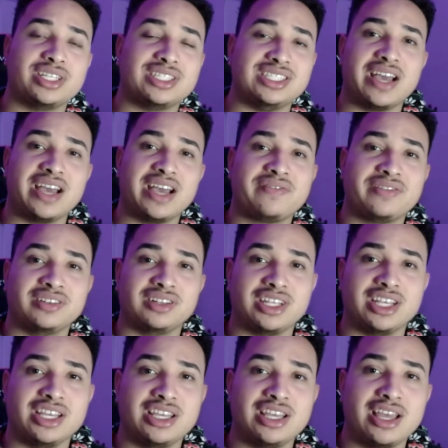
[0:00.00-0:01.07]
is
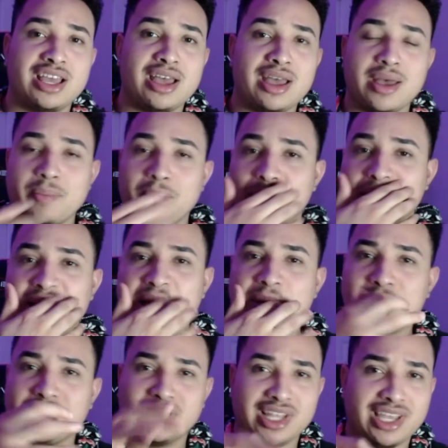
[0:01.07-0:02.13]
definitely
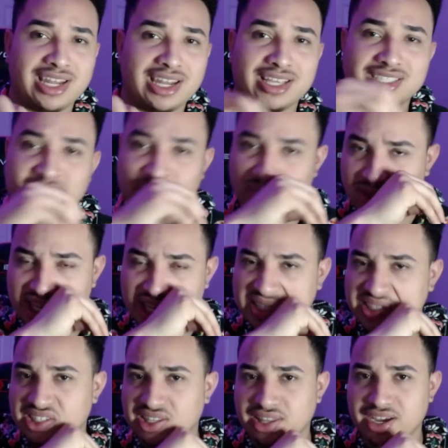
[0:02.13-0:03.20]
manipulating some things
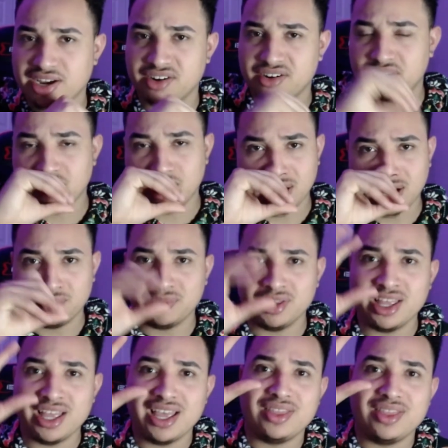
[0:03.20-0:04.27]
in there.
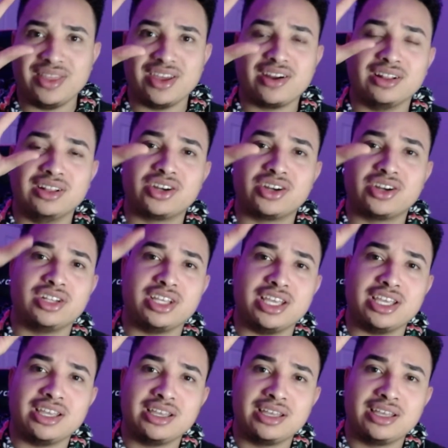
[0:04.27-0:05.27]
They're literally,